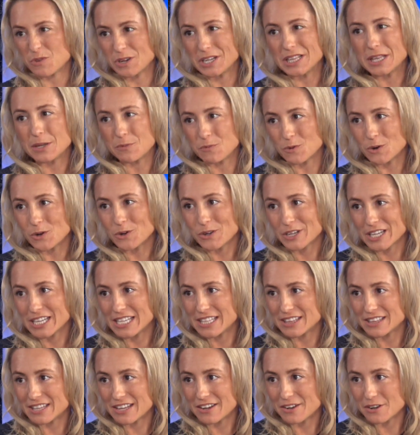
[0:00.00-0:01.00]
really work
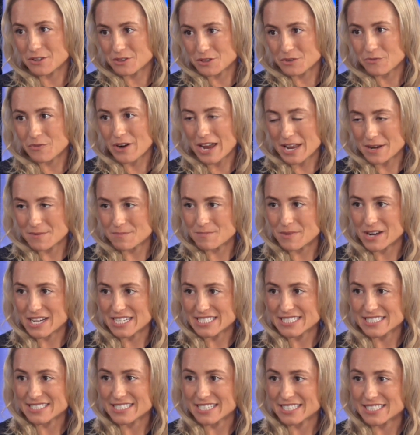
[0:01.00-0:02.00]
in the, the rat and
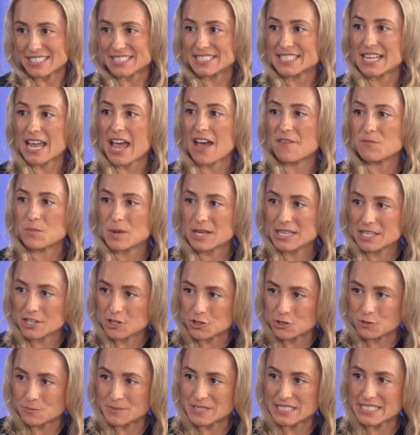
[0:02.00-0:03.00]
mice studies. Okay. There have been
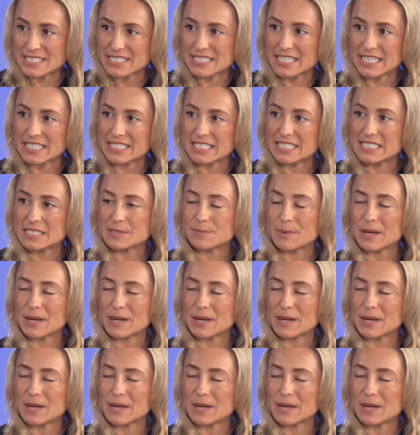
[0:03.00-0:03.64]
human studies,